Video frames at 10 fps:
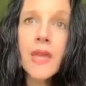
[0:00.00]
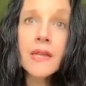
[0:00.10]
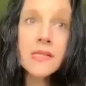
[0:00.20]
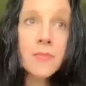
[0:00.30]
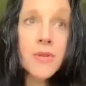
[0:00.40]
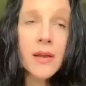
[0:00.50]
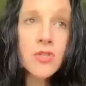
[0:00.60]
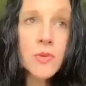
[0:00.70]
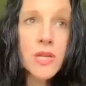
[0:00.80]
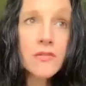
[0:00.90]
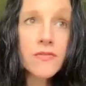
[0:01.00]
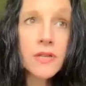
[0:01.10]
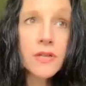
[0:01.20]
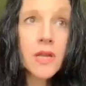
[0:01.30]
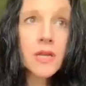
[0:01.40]
And sometimes we
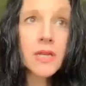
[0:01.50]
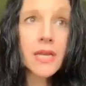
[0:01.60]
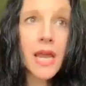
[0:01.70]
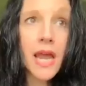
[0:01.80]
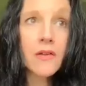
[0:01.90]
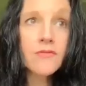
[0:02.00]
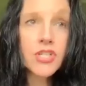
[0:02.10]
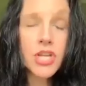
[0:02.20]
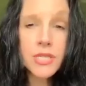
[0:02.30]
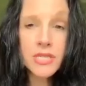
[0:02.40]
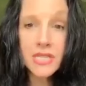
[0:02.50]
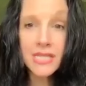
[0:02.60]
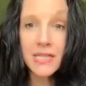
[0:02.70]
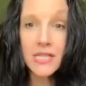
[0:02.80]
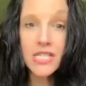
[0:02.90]
even can have just the
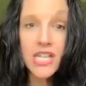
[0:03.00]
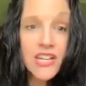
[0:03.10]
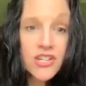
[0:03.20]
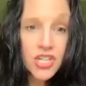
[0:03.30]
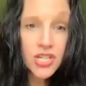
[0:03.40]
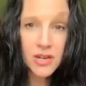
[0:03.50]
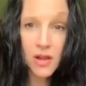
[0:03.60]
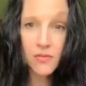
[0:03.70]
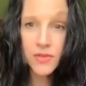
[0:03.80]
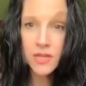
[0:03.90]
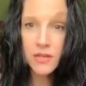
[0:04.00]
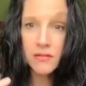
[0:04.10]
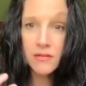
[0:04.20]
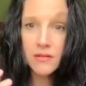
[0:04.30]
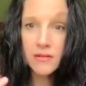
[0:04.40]
sensation of the
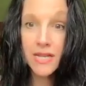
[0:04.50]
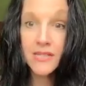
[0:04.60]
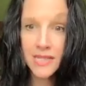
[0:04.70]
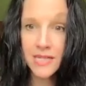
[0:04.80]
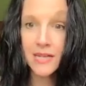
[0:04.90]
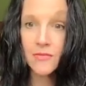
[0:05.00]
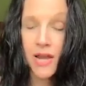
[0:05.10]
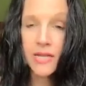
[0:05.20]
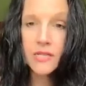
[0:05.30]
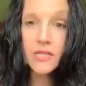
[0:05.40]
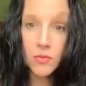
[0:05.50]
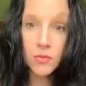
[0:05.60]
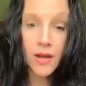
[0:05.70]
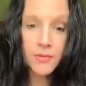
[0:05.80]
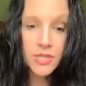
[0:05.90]
density, right? So
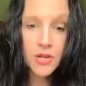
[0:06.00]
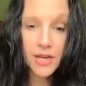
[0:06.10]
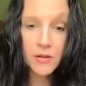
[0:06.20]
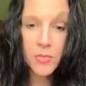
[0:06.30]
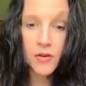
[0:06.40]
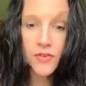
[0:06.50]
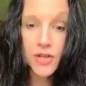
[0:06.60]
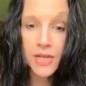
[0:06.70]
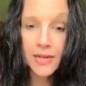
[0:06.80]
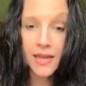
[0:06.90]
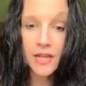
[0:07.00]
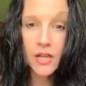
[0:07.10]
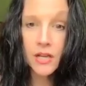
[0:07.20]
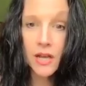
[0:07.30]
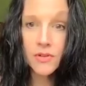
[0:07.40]
I was talking about feeling like
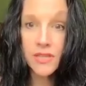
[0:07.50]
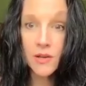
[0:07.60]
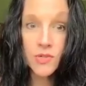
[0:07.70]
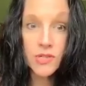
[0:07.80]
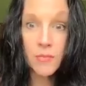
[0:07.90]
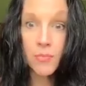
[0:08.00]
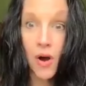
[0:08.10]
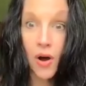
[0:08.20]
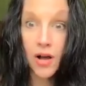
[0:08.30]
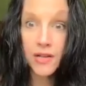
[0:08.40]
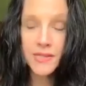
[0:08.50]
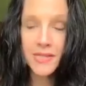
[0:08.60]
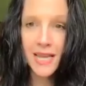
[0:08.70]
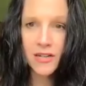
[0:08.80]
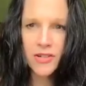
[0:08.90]
everything was on pause and
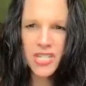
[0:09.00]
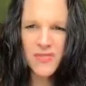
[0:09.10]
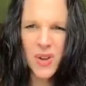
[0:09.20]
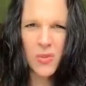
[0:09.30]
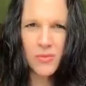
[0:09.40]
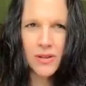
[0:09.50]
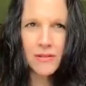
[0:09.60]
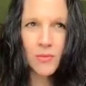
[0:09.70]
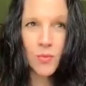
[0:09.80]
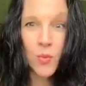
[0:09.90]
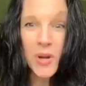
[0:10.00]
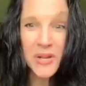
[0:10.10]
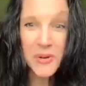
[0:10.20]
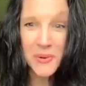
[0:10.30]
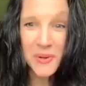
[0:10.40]
the energy felt
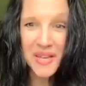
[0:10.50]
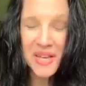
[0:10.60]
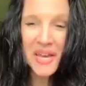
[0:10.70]
weird